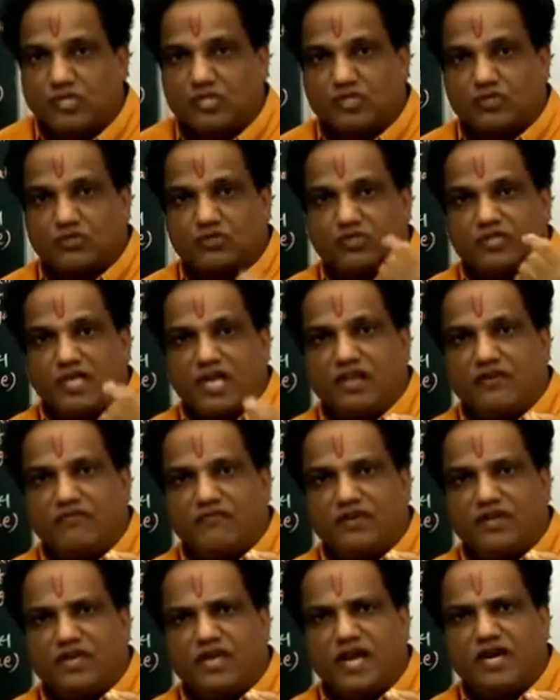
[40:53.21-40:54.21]
So there
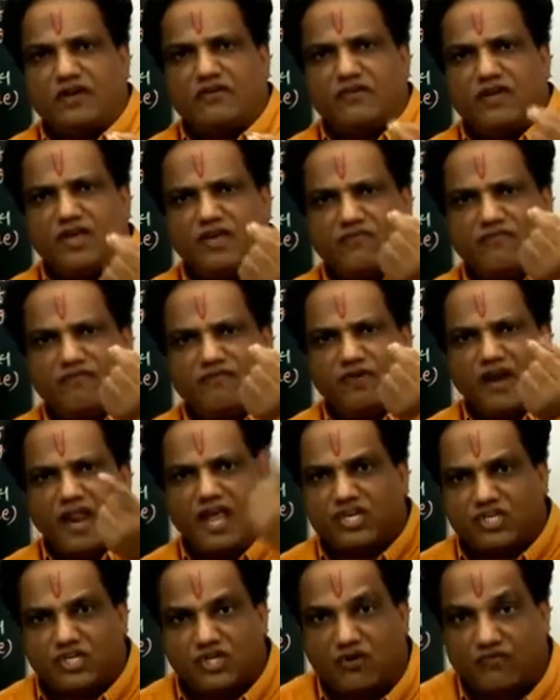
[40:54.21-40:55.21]
we get a
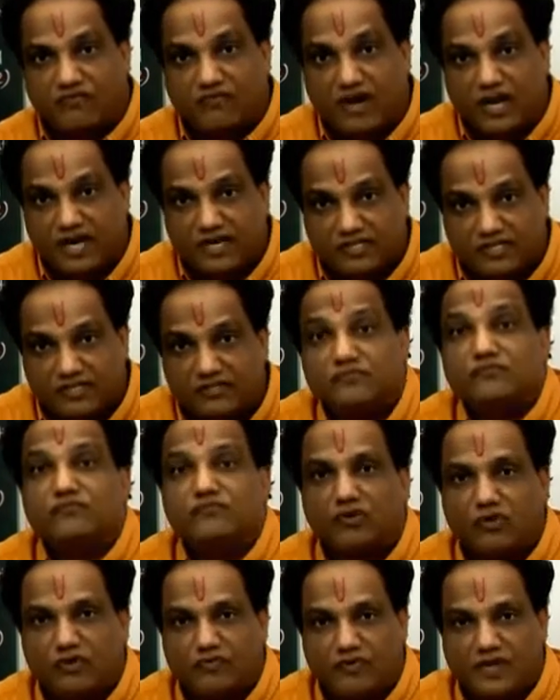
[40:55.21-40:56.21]
flash of light.
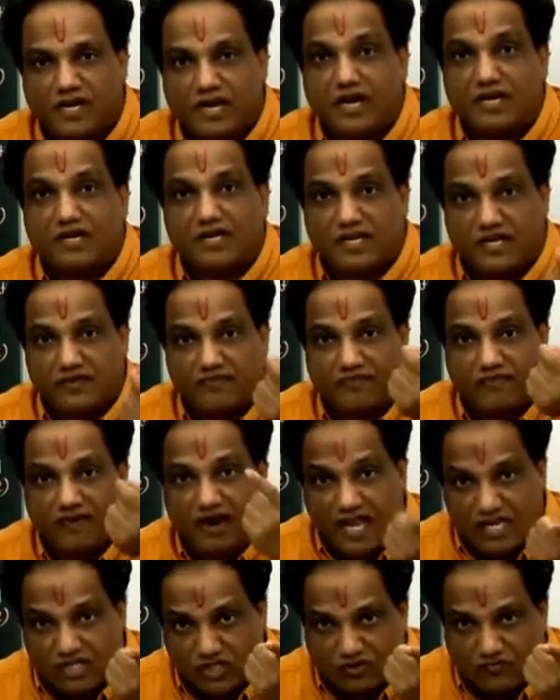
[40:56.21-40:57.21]
What do we get? A
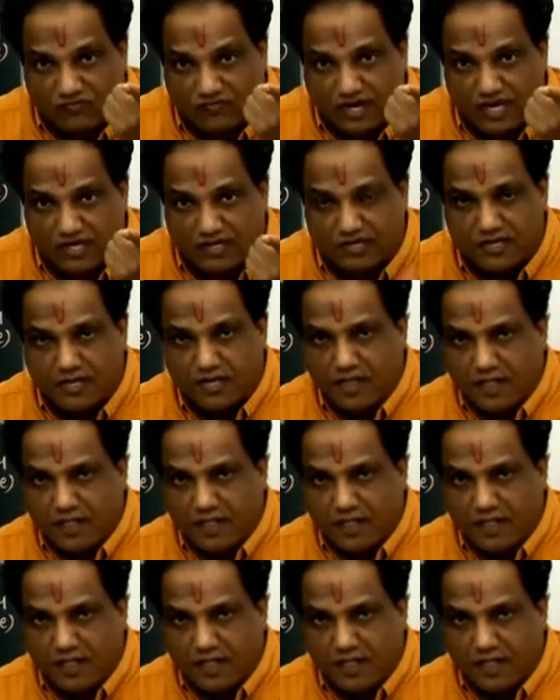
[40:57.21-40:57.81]
flash of light.